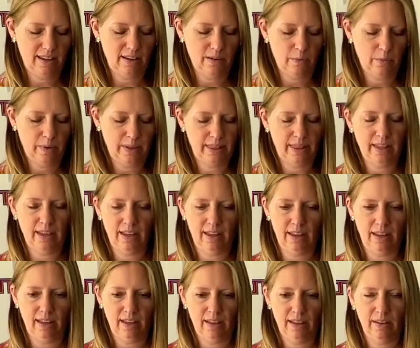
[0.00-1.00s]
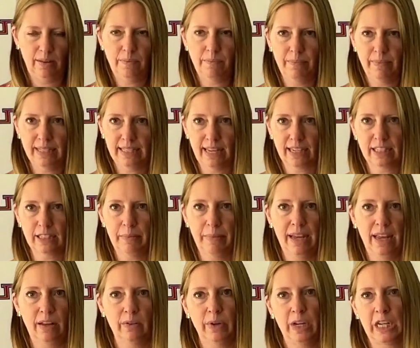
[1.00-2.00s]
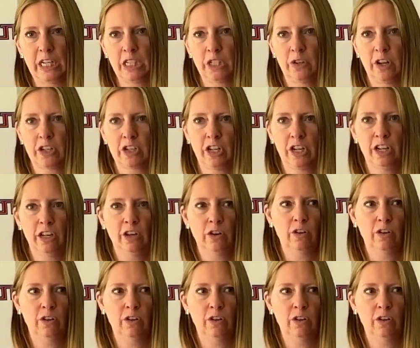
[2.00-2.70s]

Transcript: with the mastectomy and reconstruction,